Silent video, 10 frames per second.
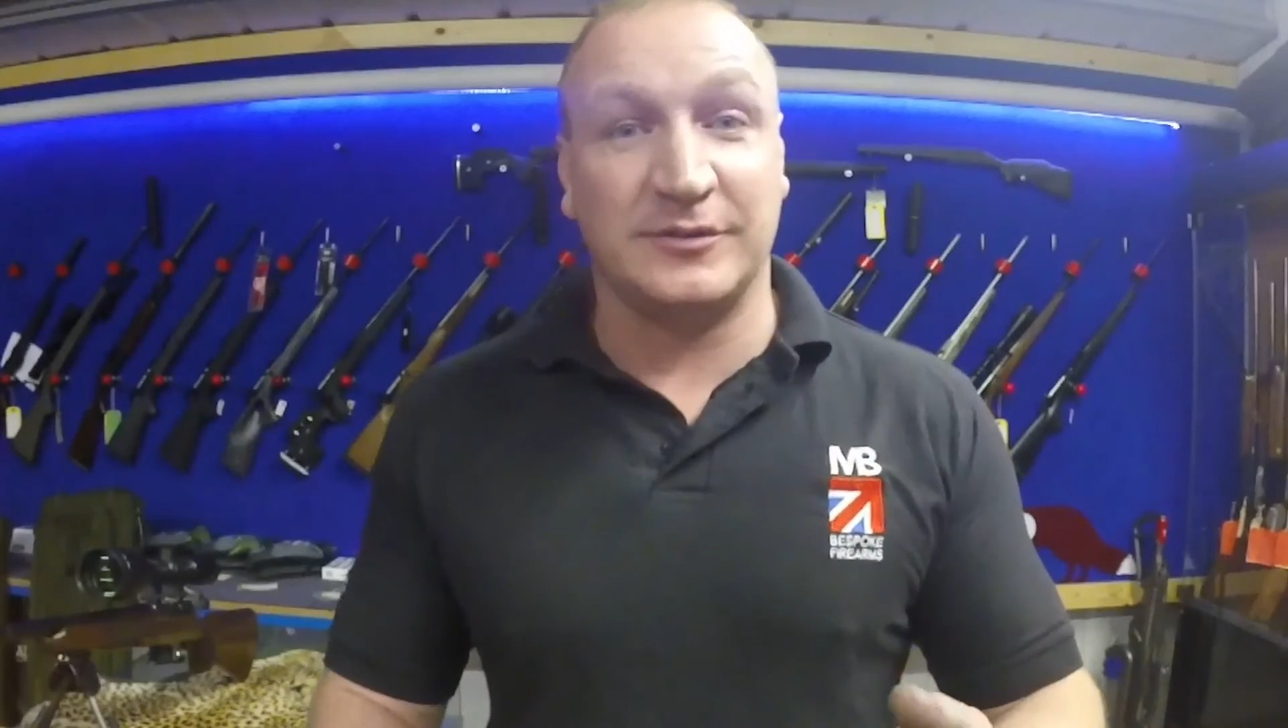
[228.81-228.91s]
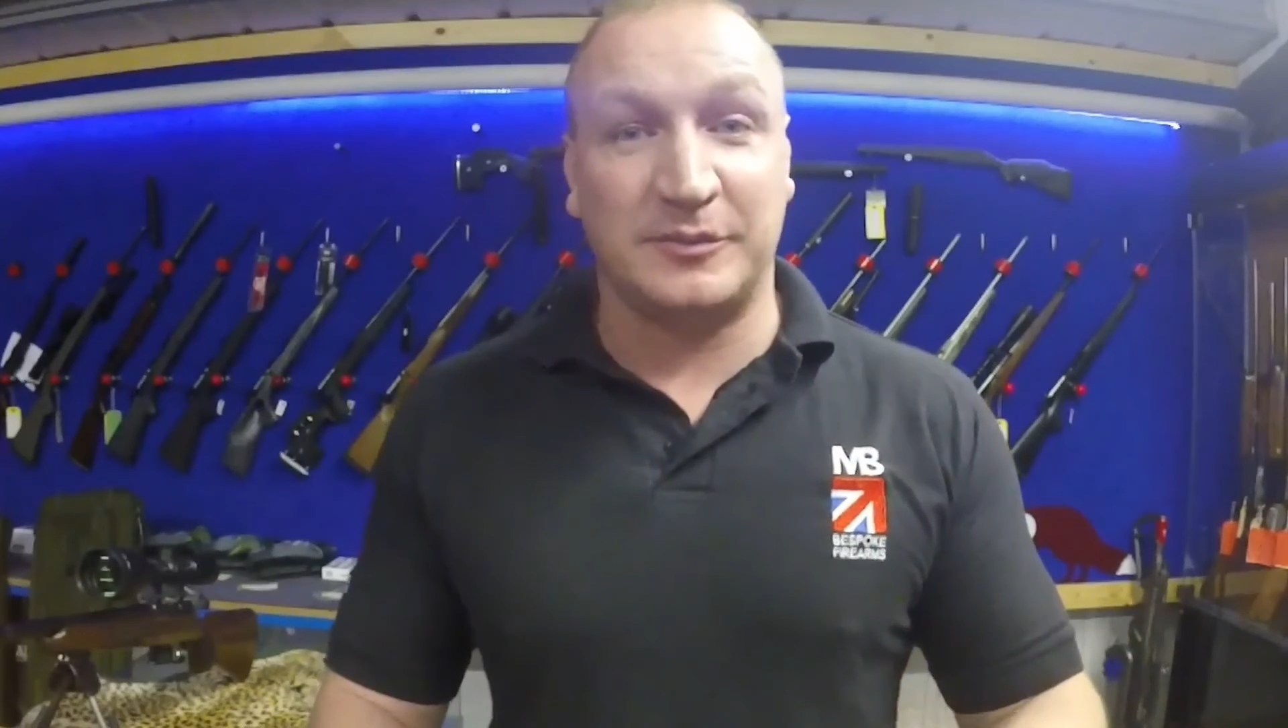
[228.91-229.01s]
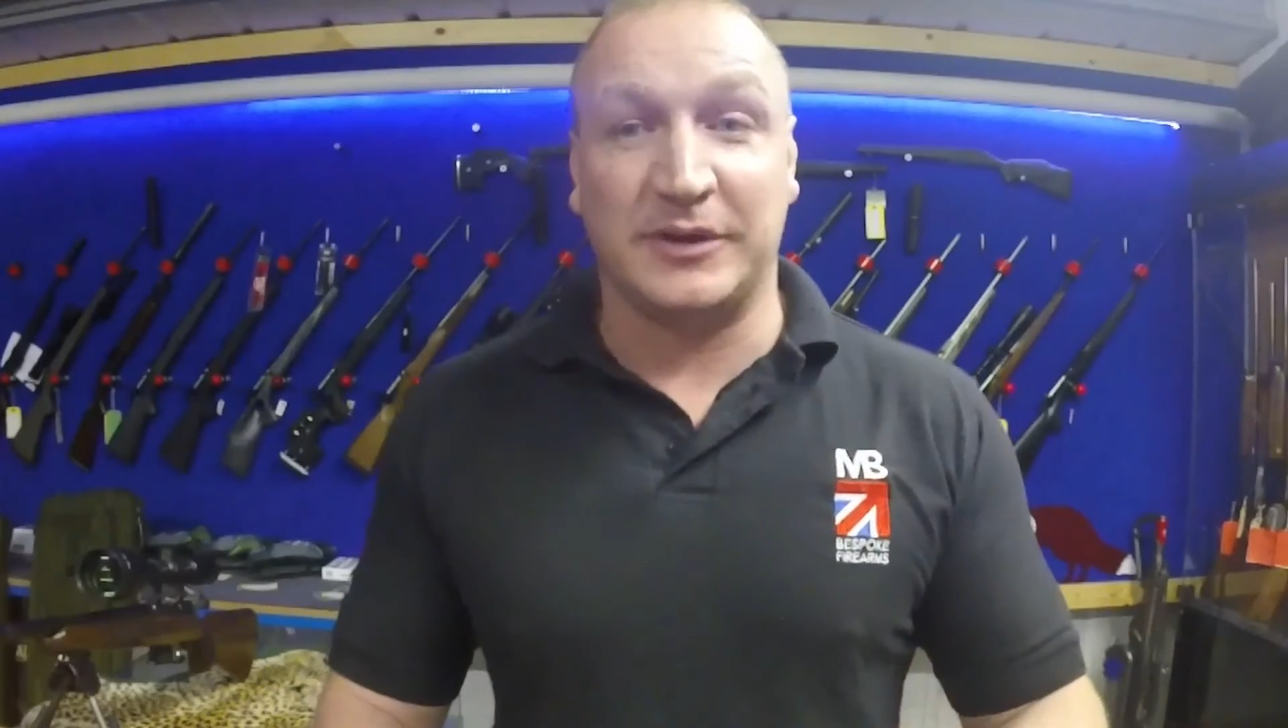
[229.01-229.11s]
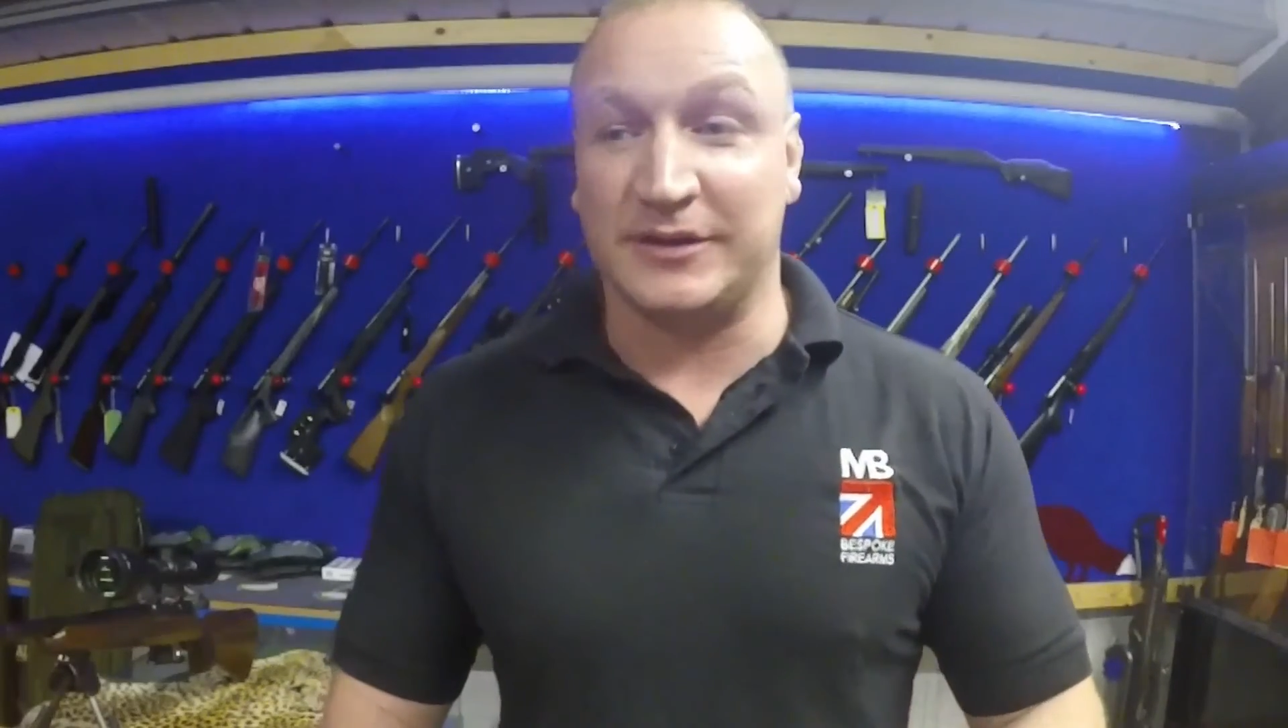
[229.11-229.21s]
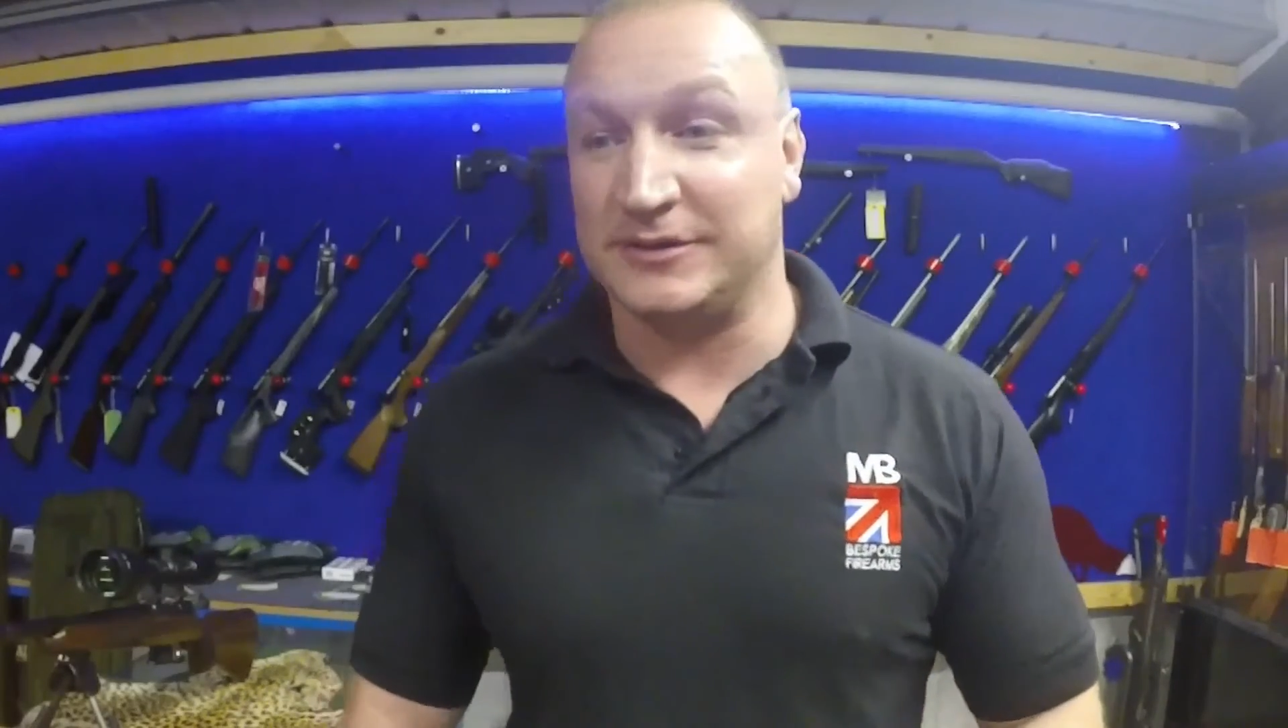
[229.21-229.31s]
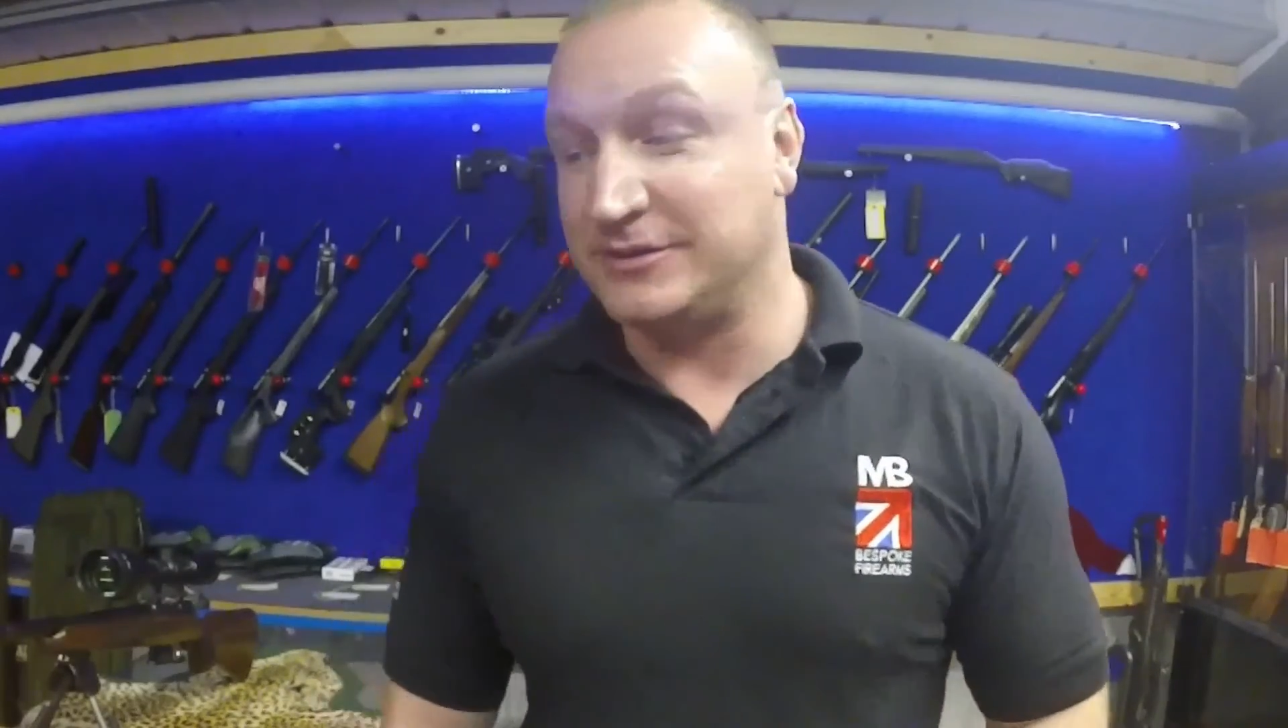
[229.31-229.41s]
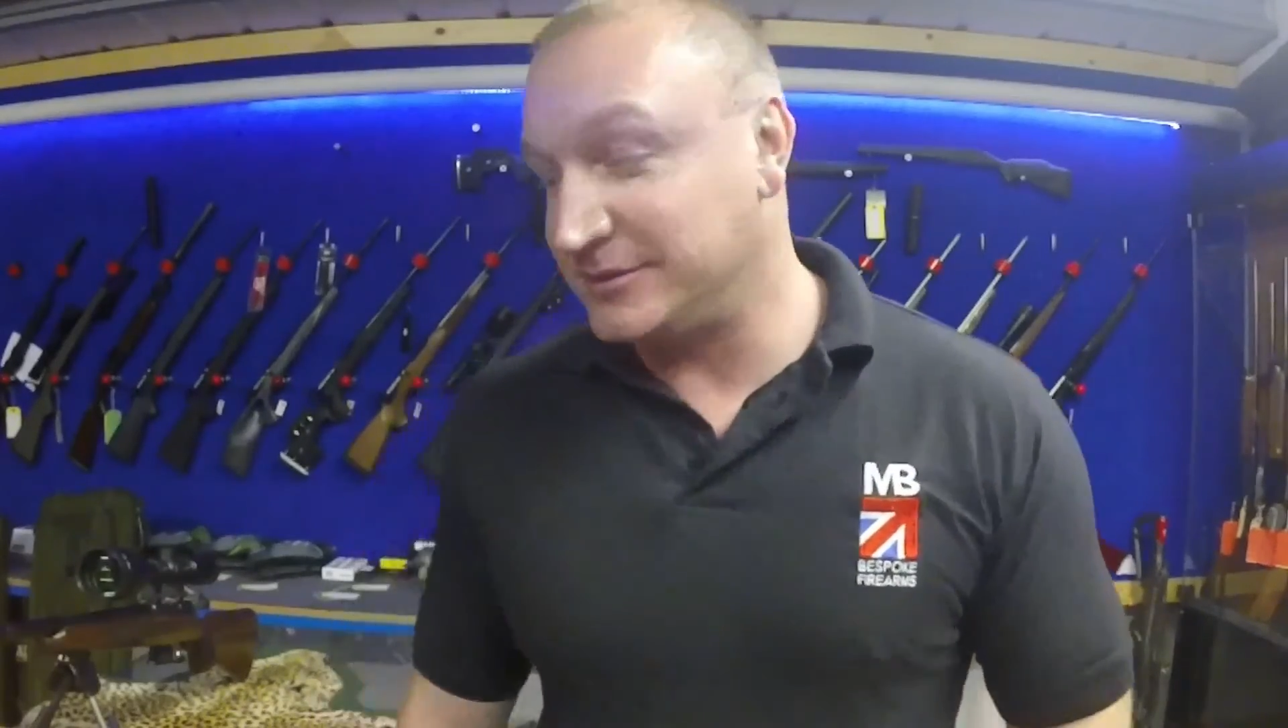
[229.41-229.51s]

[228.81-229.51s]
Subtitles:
please.